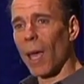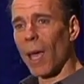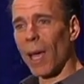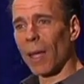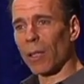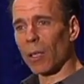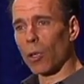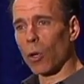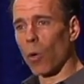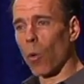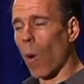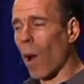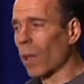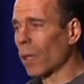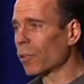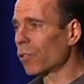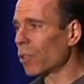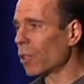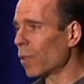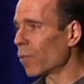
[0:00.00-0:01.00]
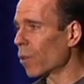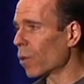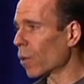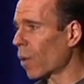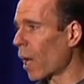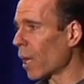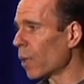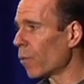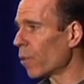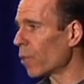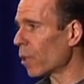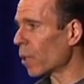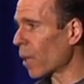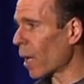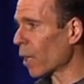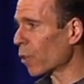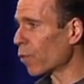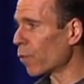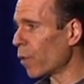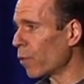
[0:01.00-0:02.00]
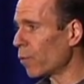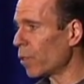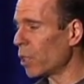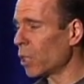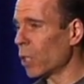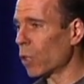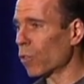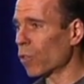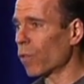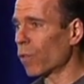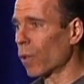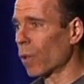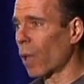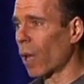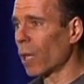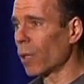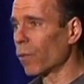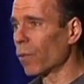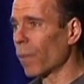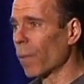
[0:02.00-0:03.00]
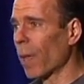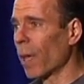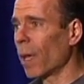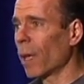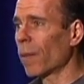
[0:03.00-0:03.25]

and the quality of your life in the last fifteen years of your life,